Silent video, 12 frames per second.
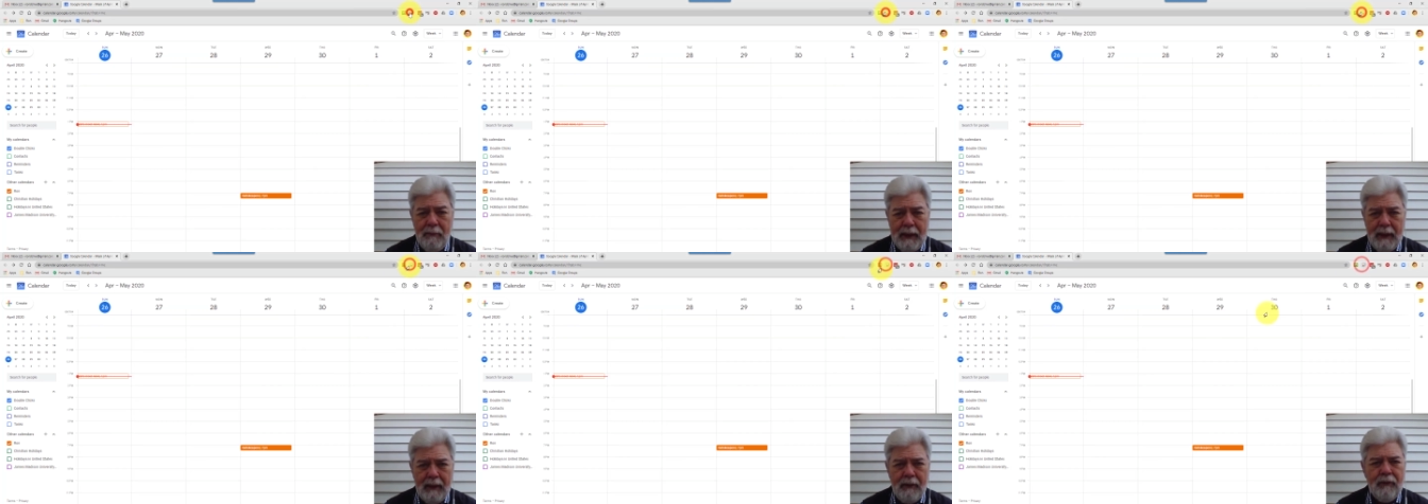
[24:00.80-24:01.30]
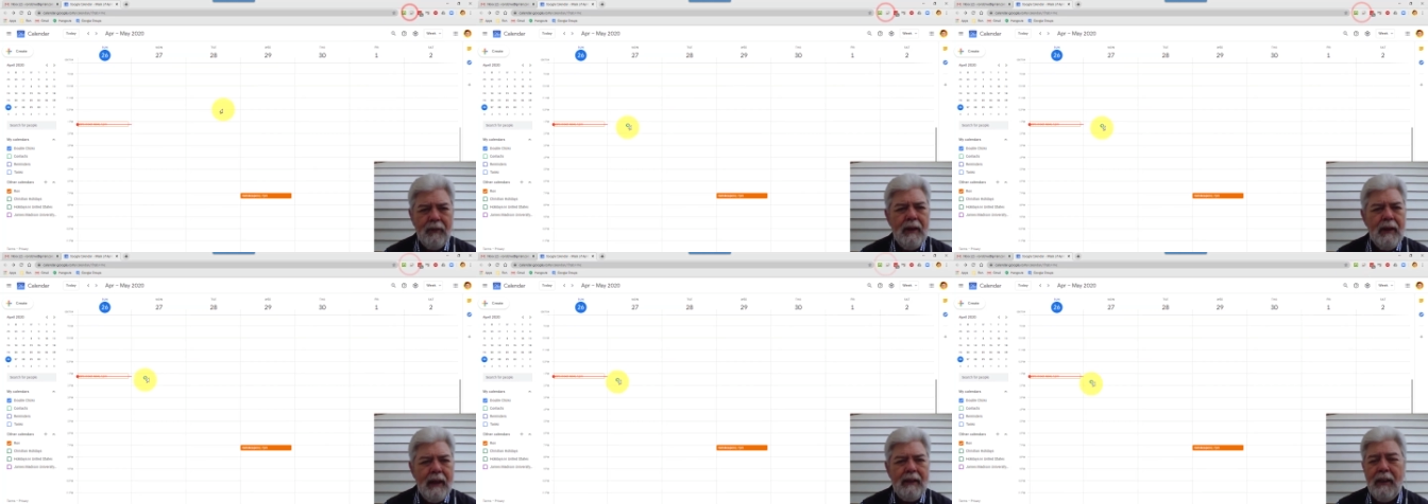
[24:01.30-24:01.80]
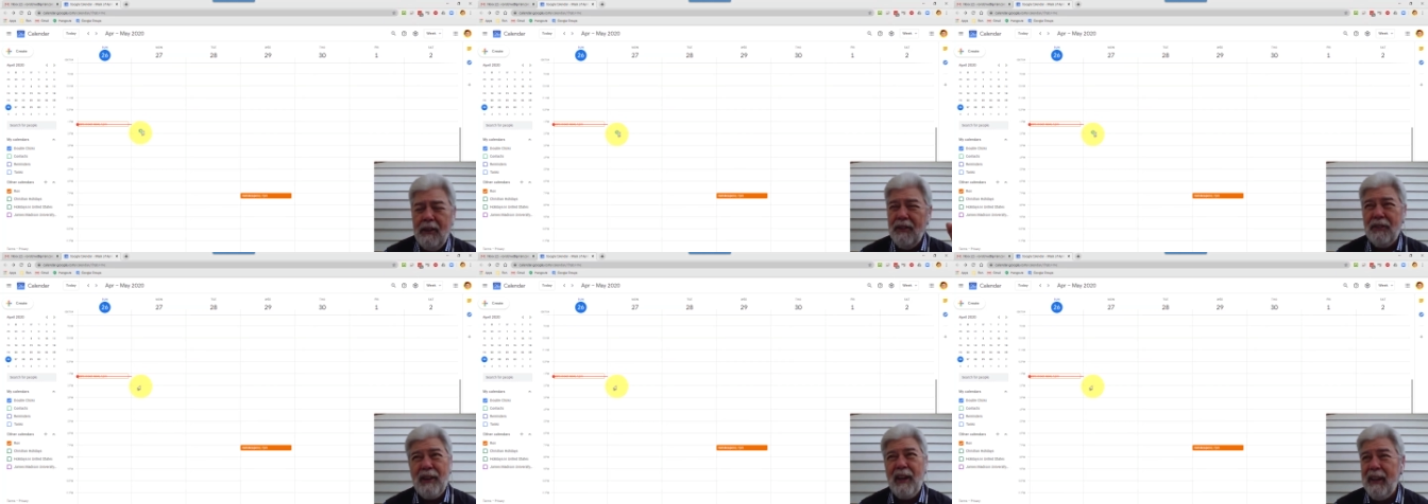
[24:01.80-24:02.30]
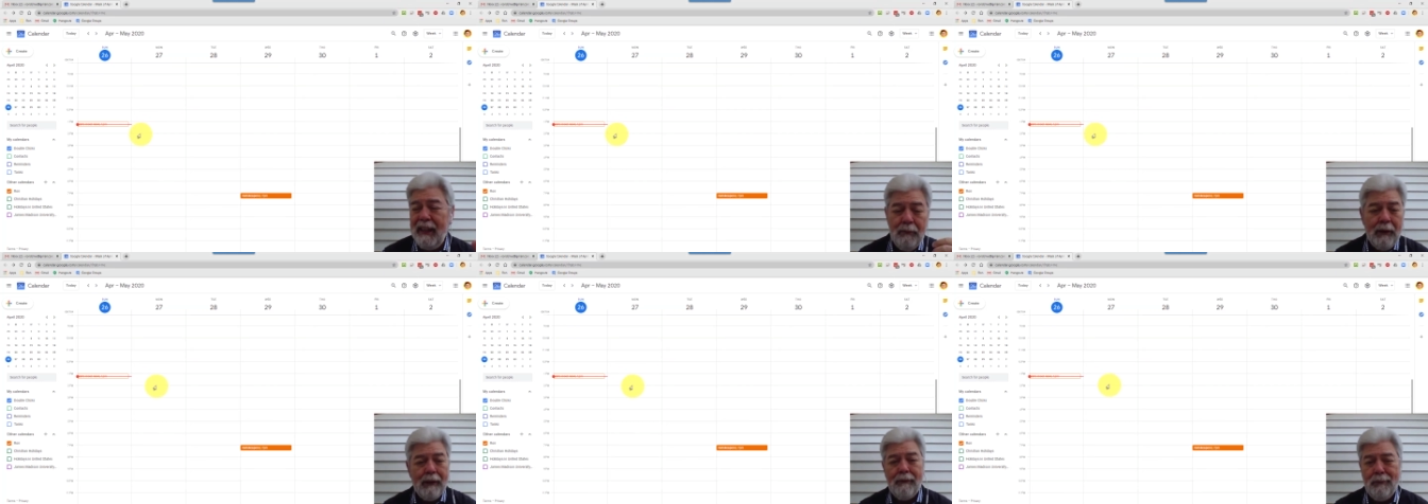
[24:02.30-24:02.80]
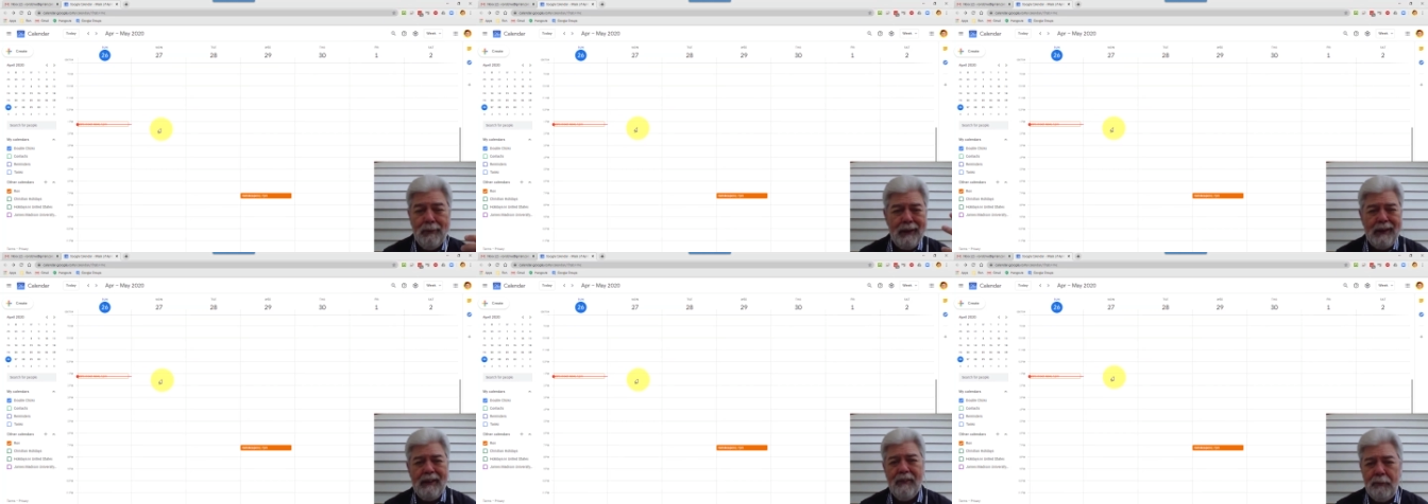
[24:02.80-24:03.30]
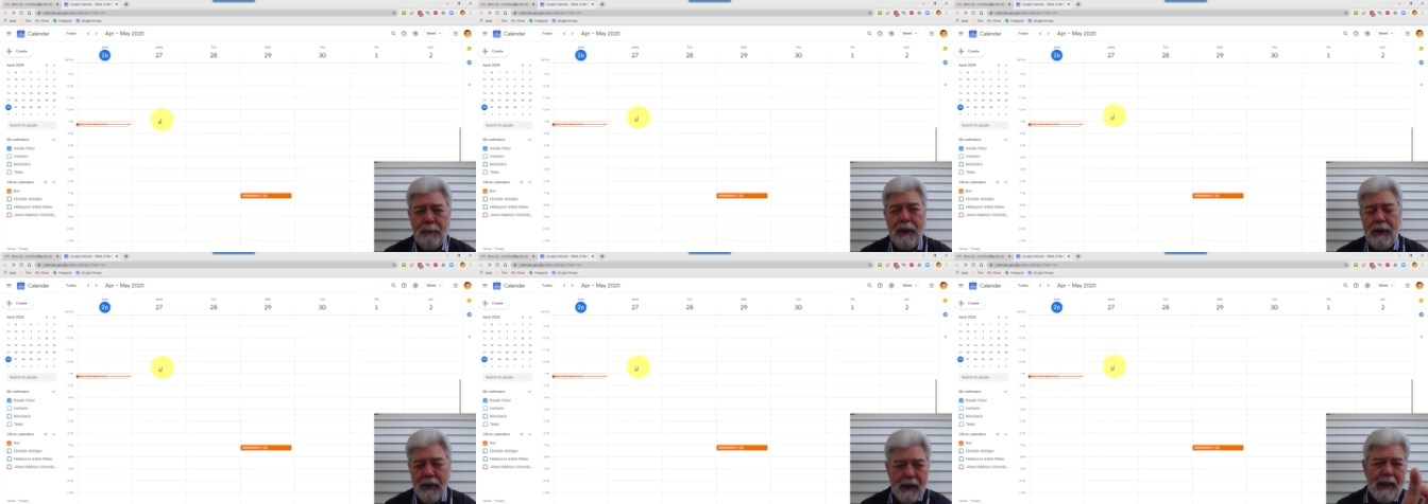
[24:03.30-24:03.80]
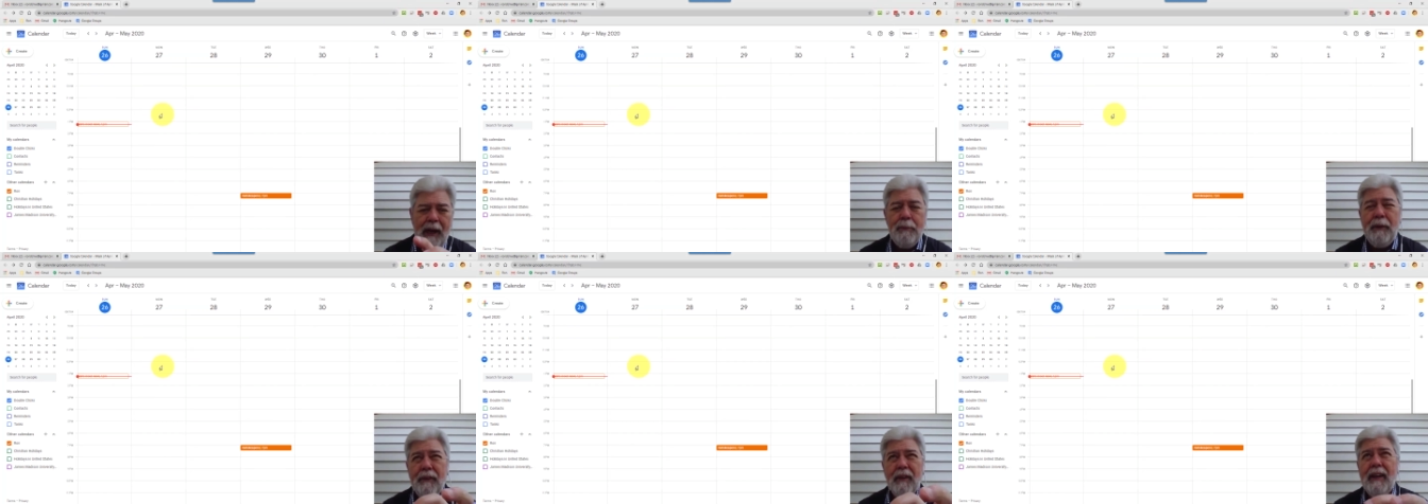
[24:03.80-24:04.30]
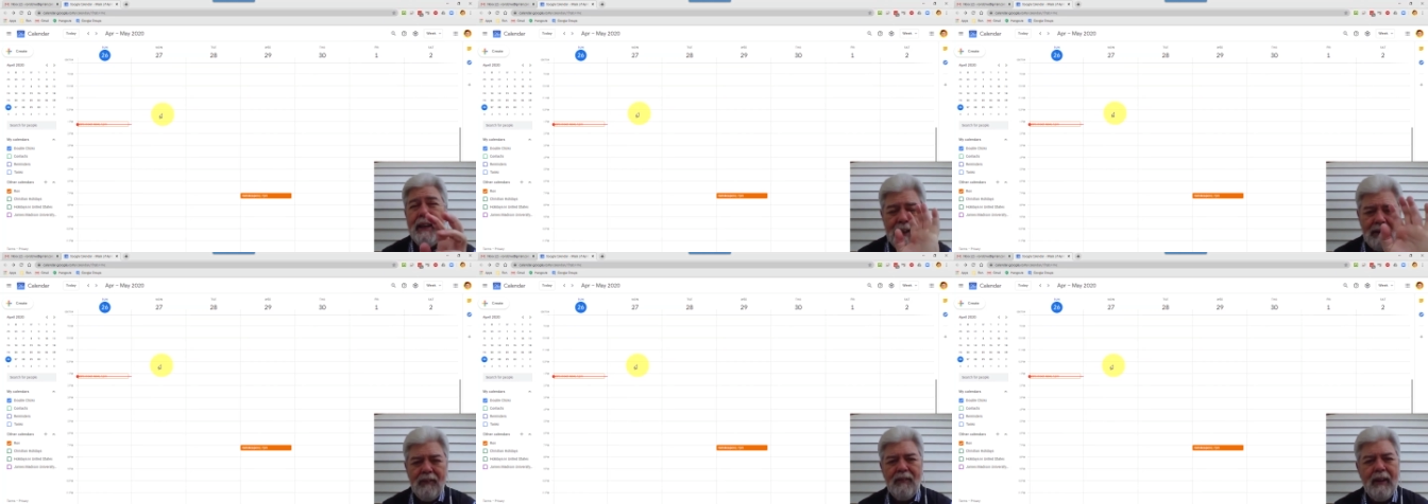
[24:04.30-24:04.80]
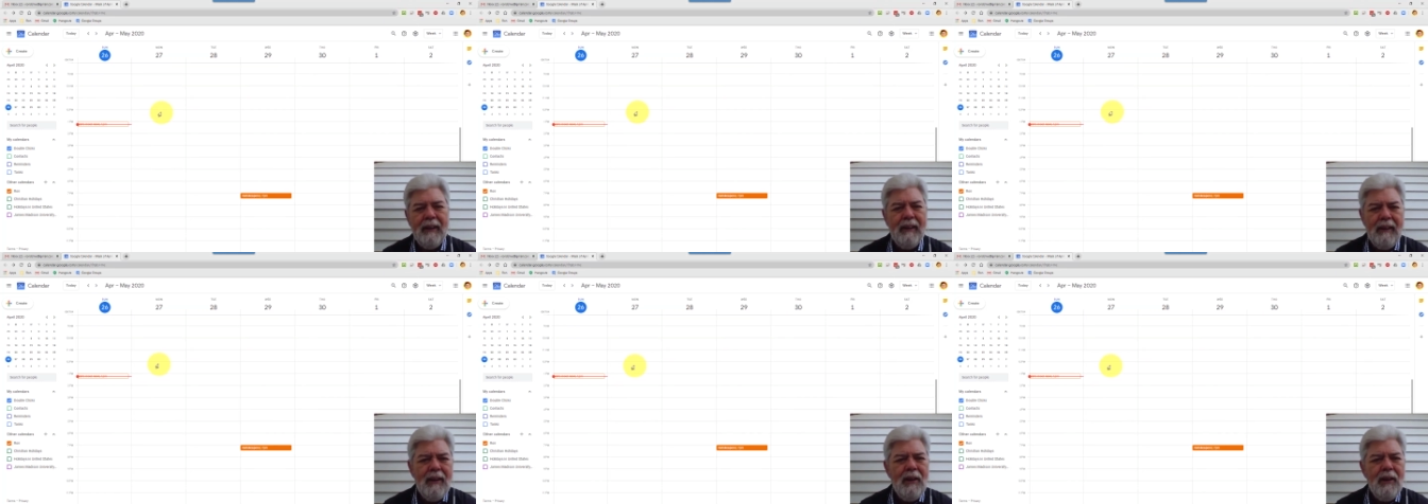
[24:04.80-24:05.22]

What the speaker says: meetings. And then you just got to email everybody, and it's a pain. You can copy the link and send it.